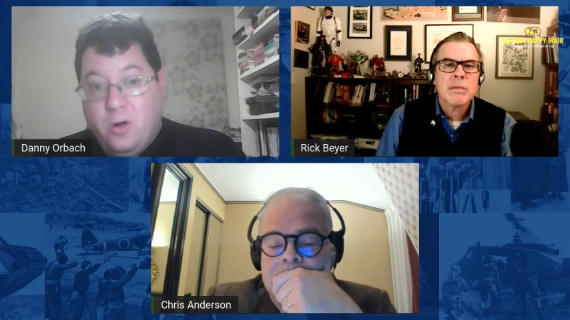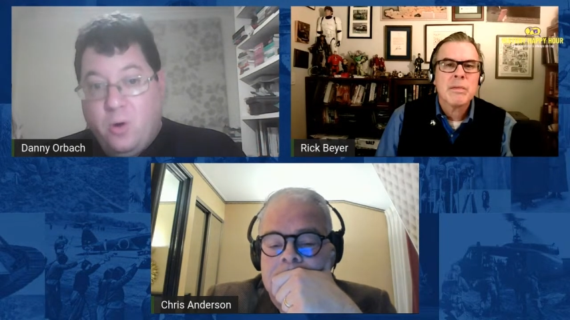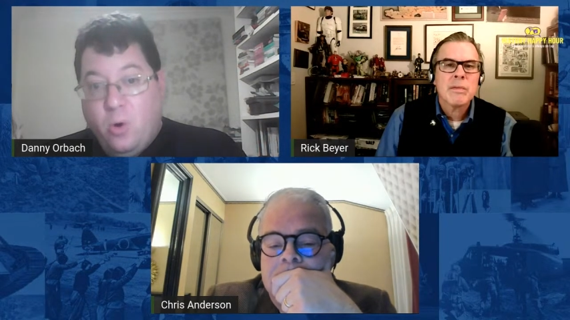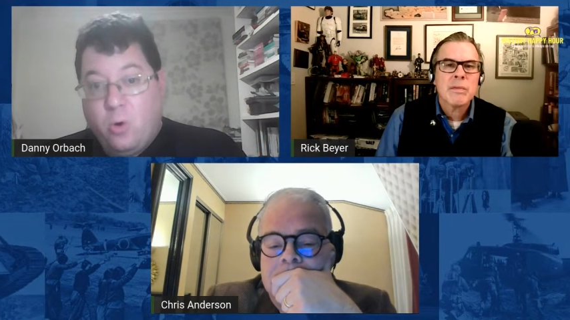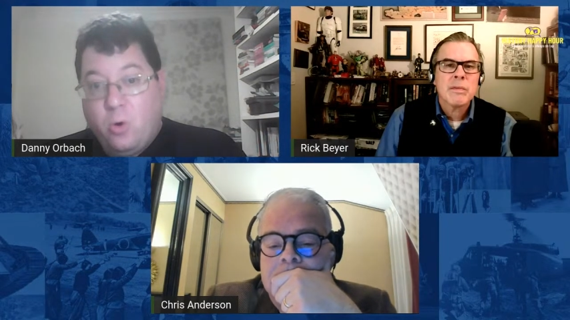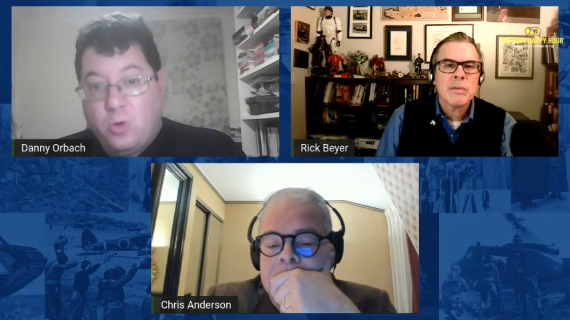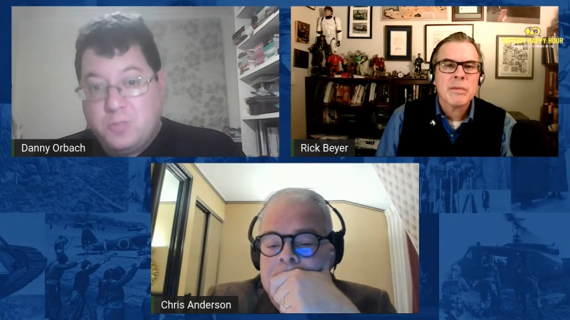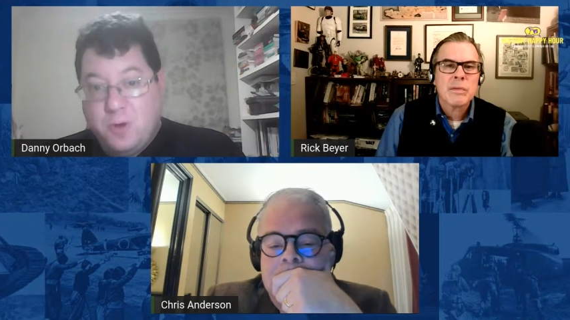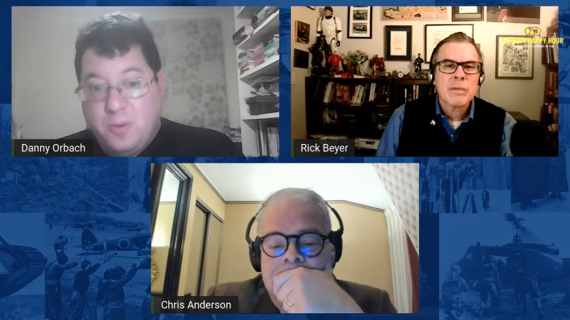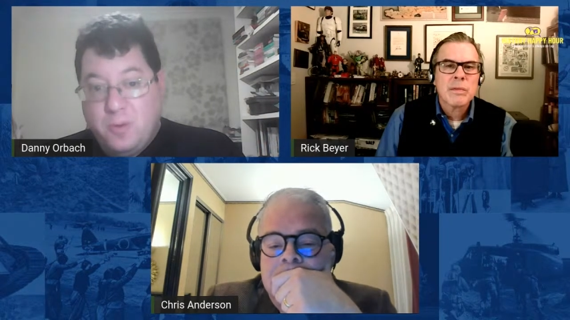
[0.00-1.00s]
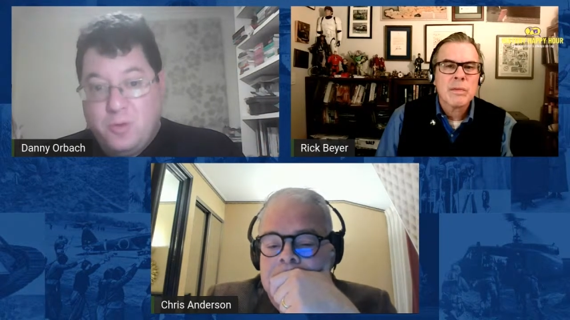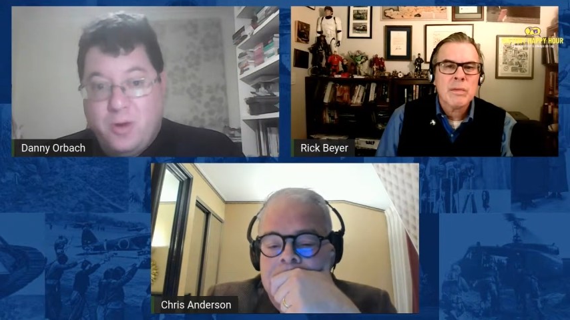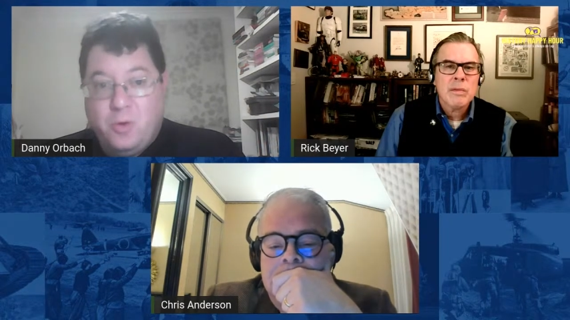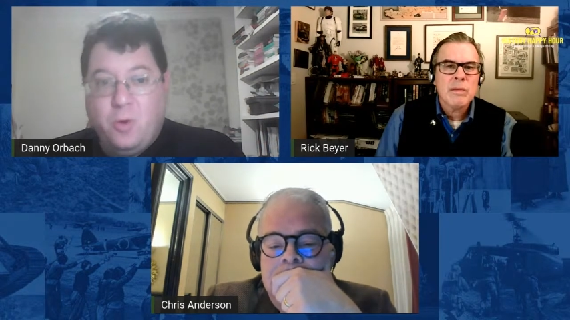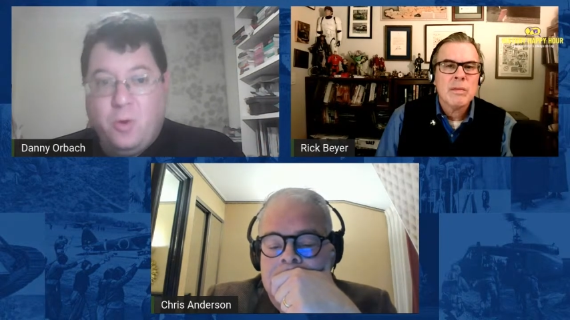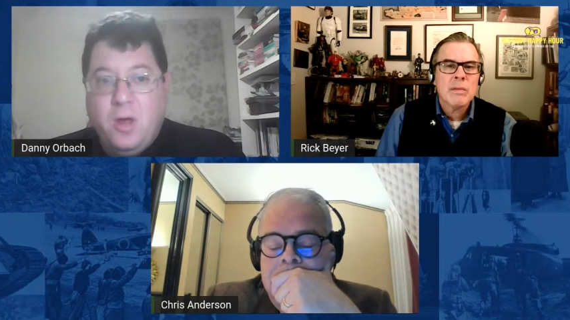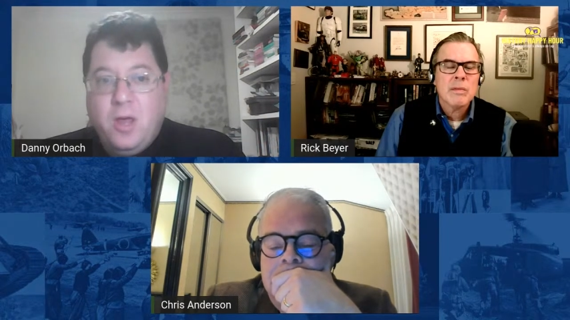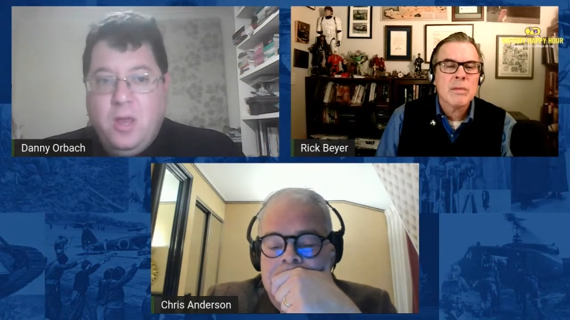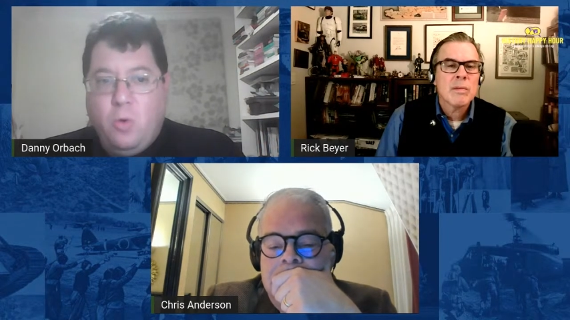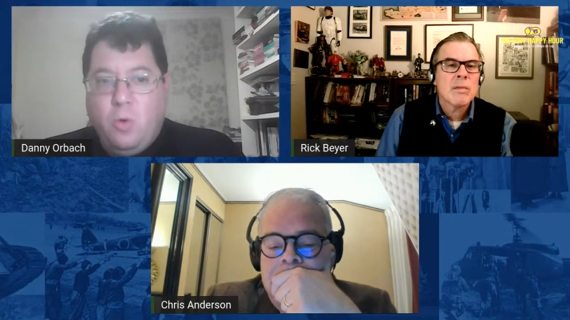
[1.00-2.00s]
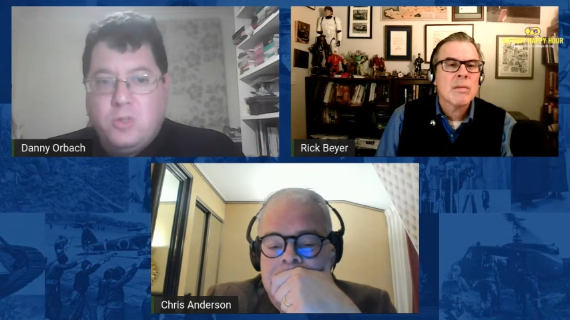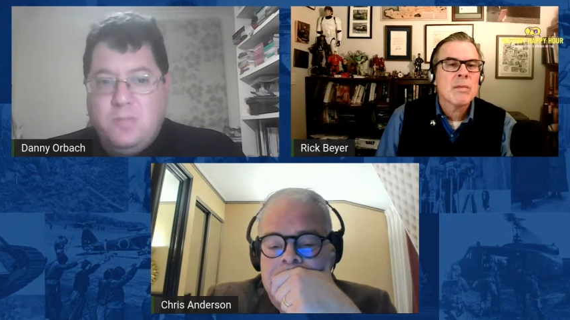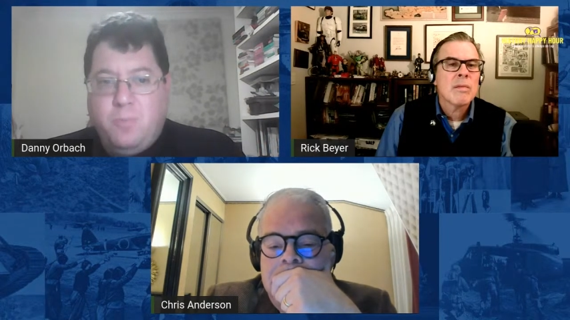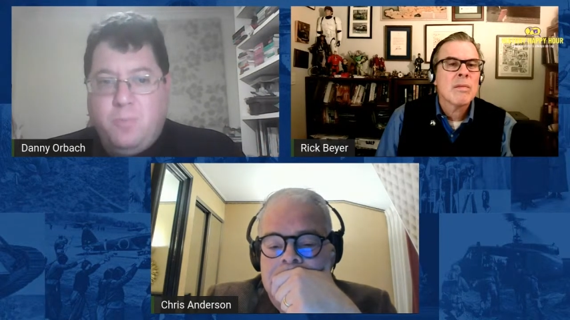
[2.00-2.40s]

Speaker 1: Holocaust perpetrator. He was